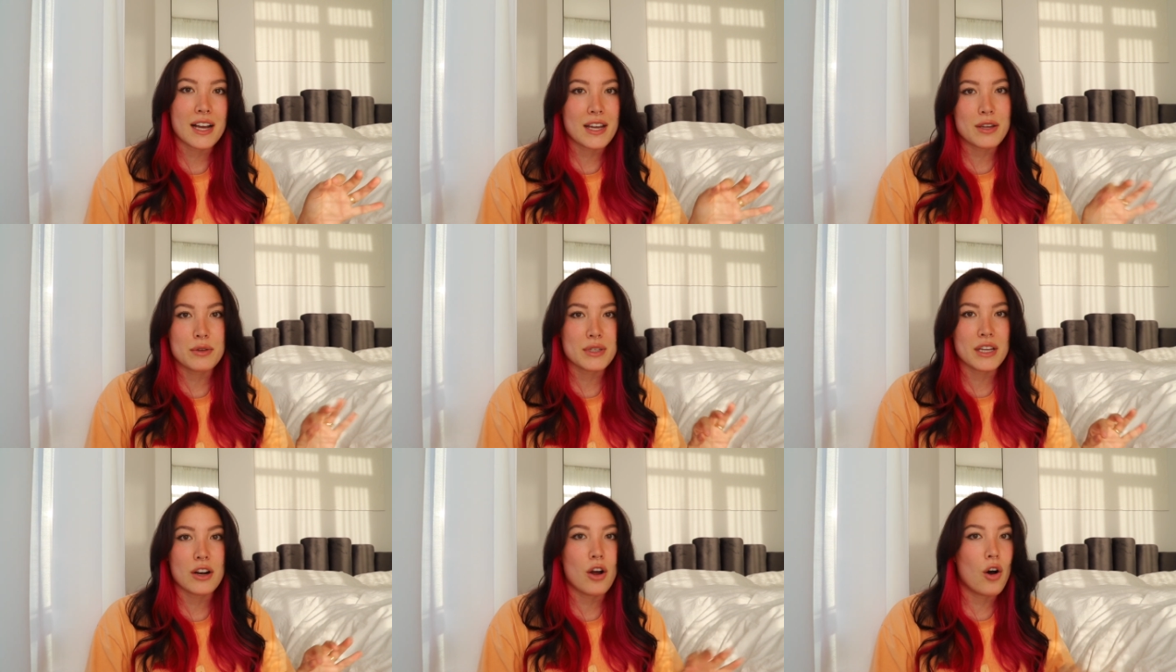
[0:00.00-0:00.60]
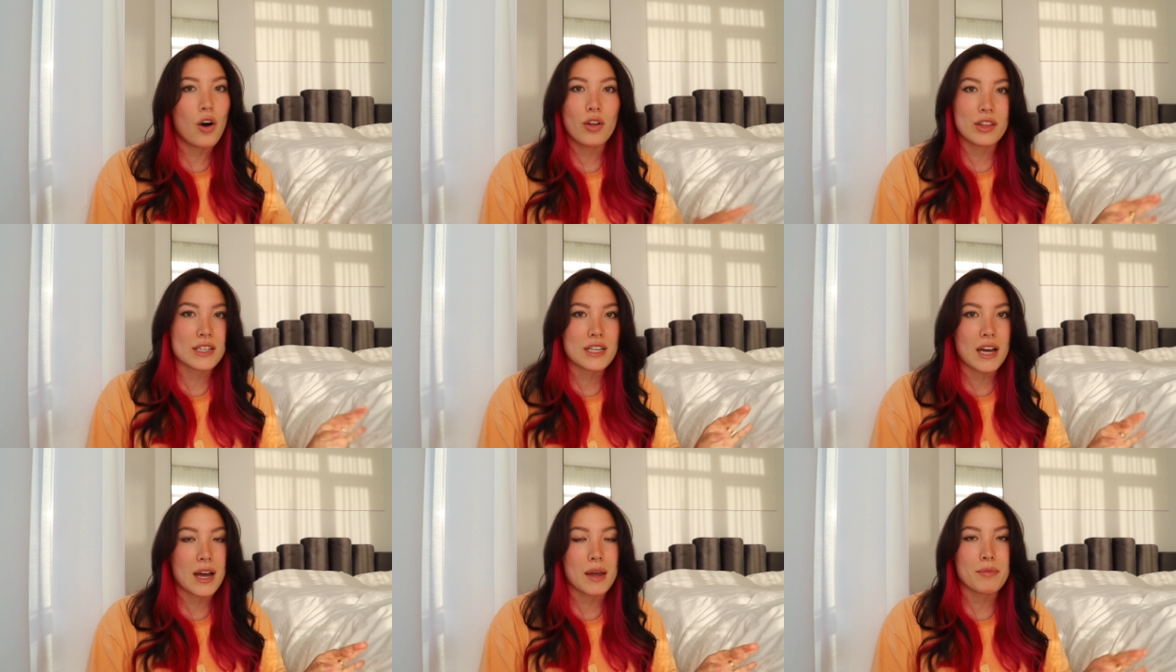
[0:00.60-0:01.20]
I use it all the
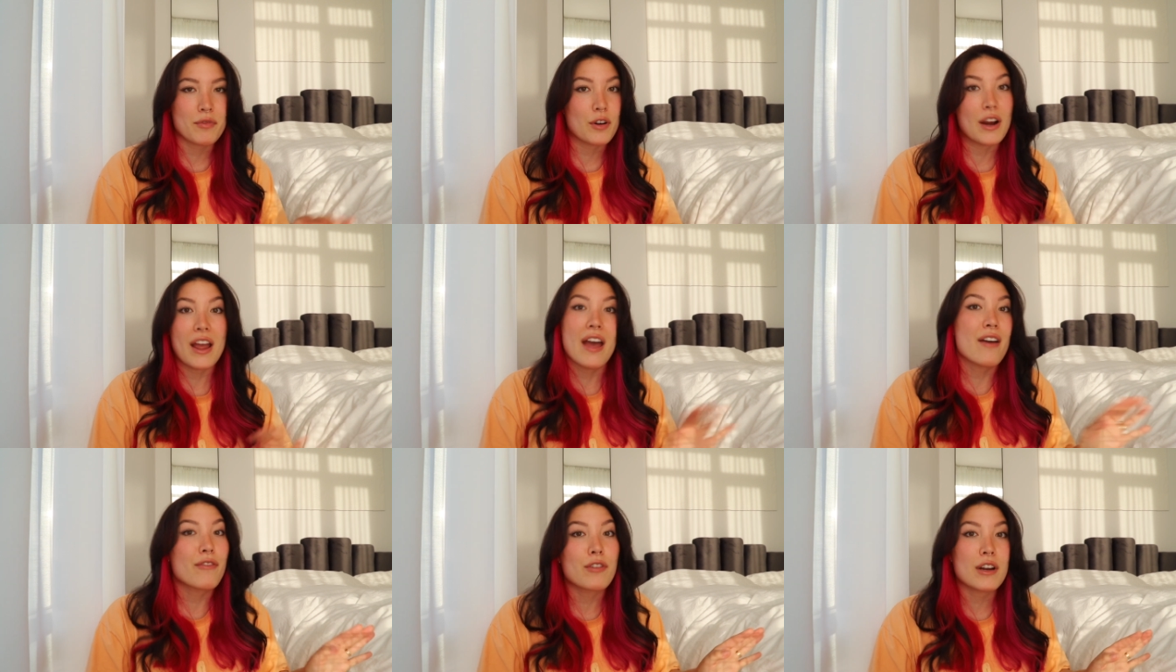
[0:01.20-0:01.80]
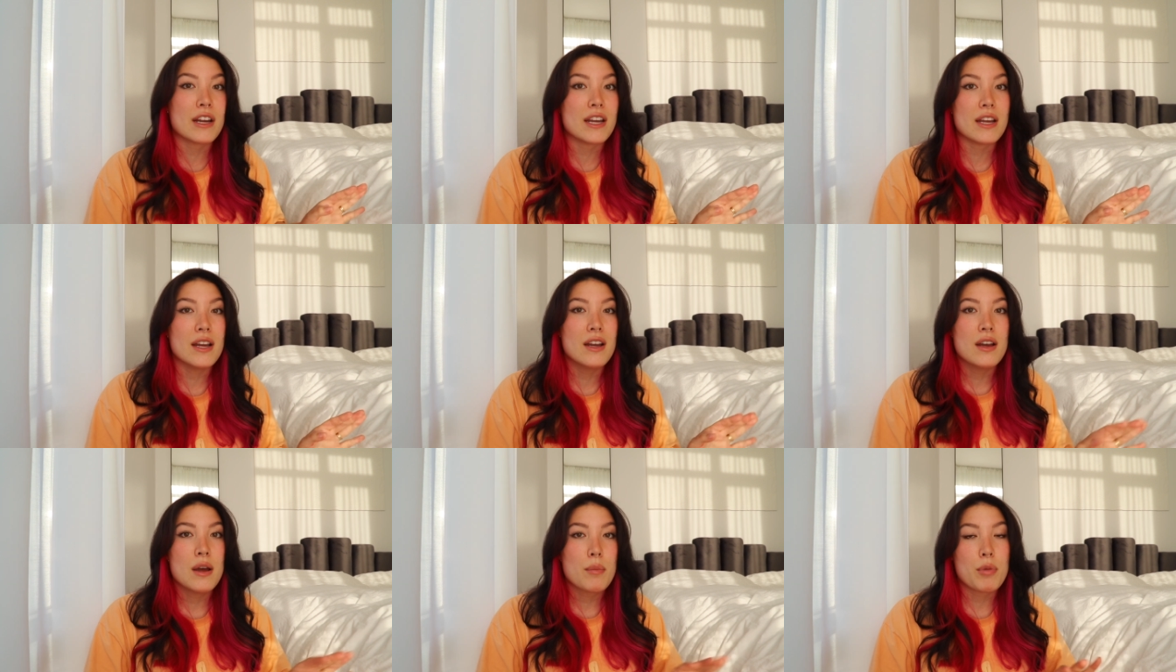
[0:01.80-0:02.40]
time for every
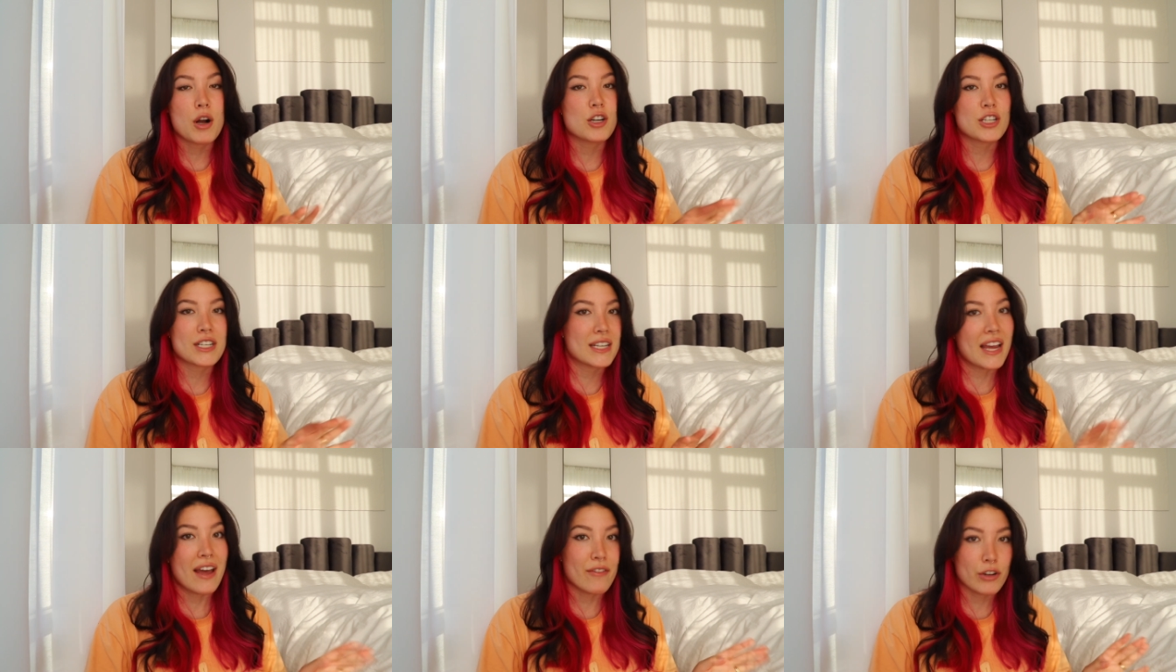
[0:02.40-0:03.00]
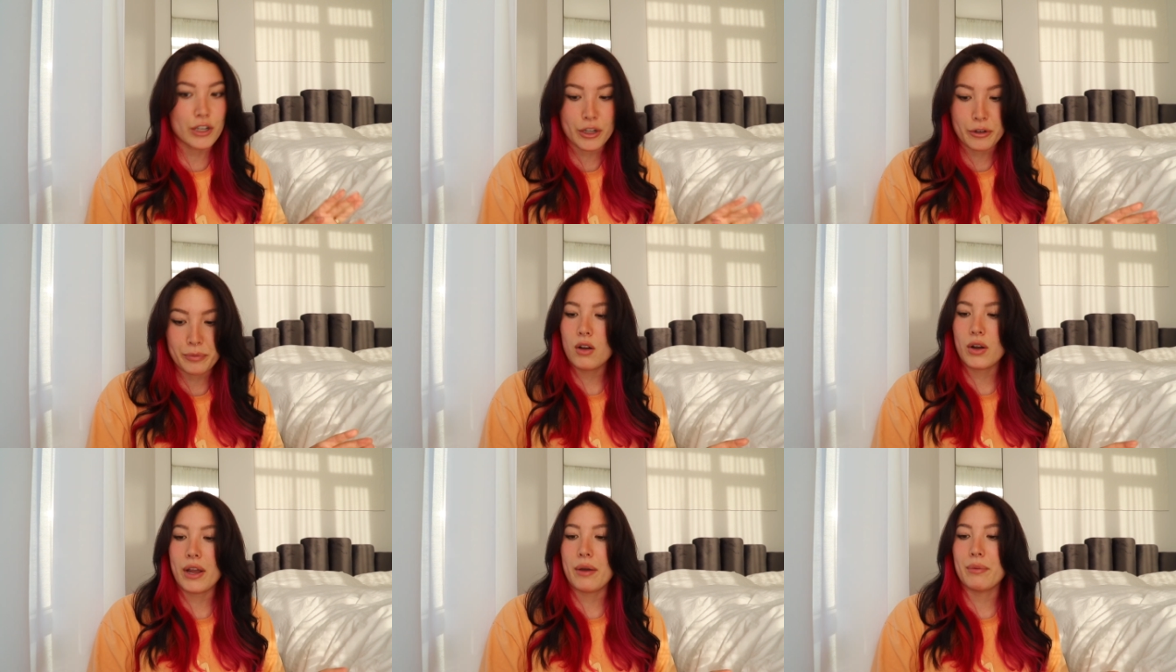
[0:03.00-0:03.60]
project I ever do.
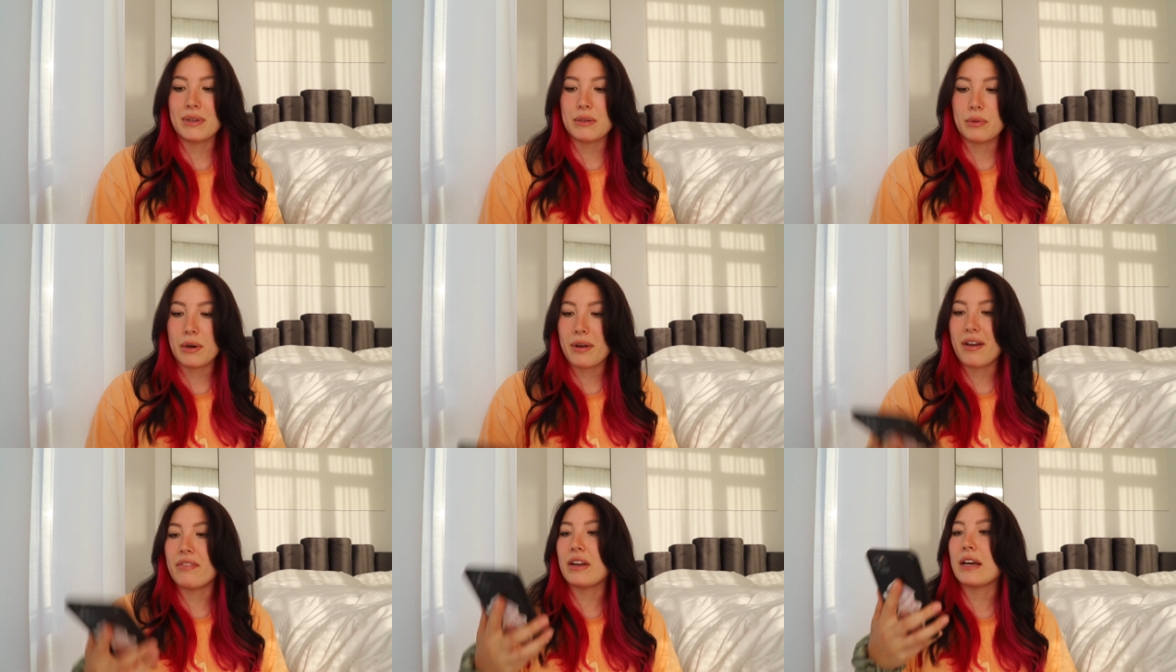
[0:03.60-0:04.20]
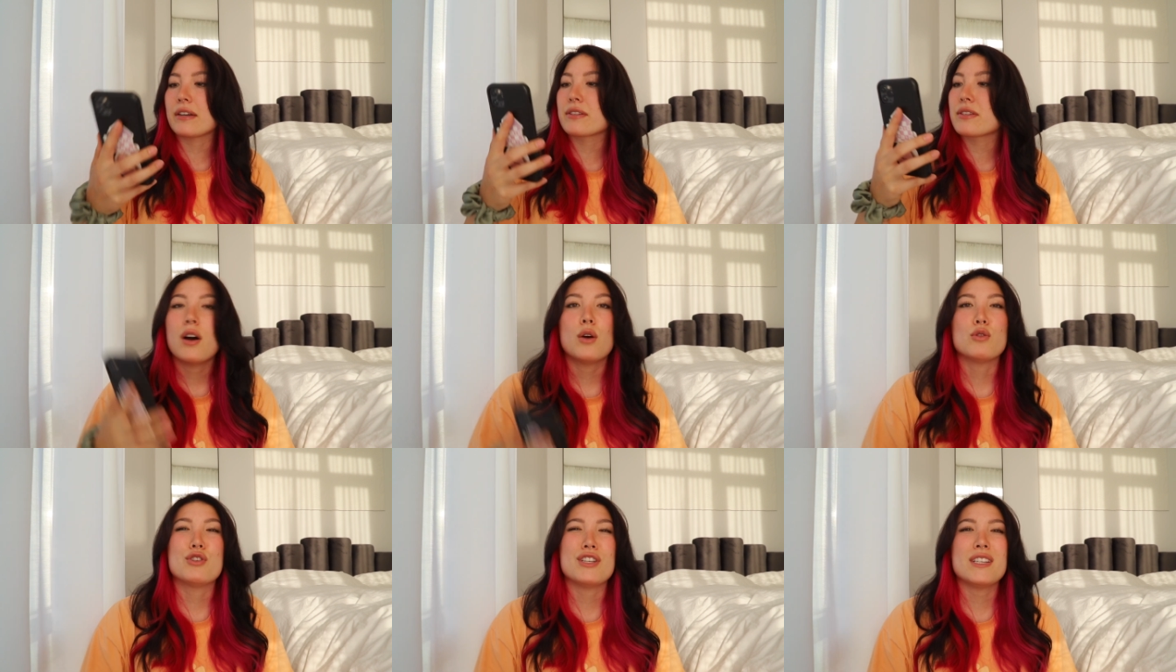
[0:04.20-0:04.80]
Okay, what do I have next?
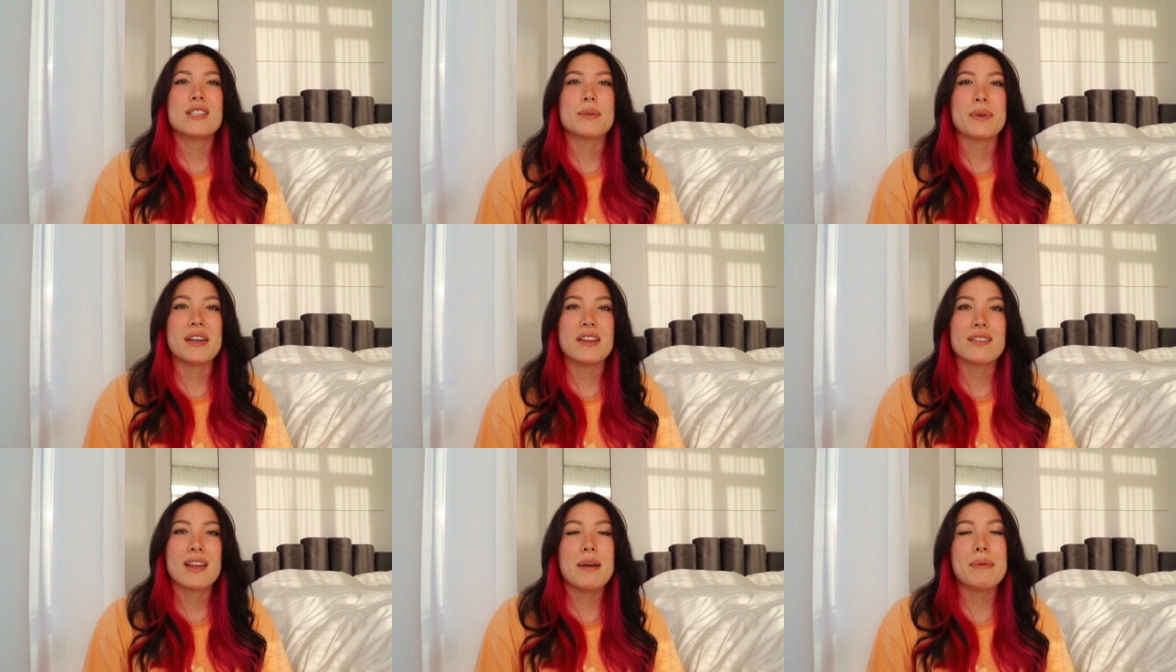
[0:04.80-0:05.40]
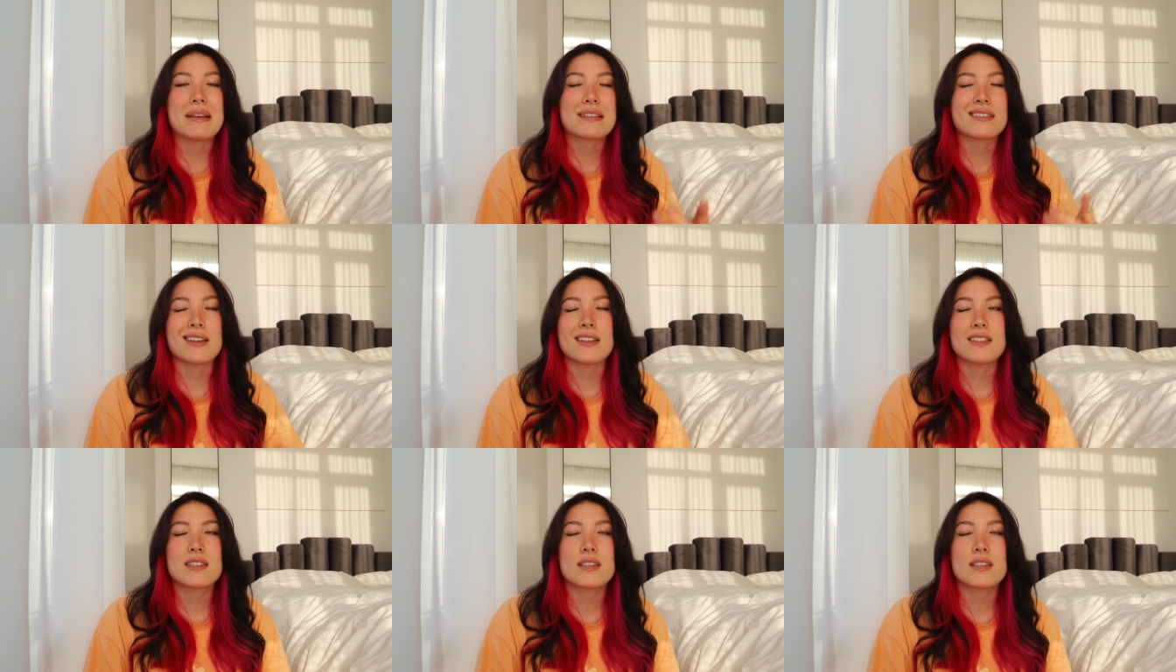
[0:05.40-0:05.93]
Oh, G Suite. That makes sense.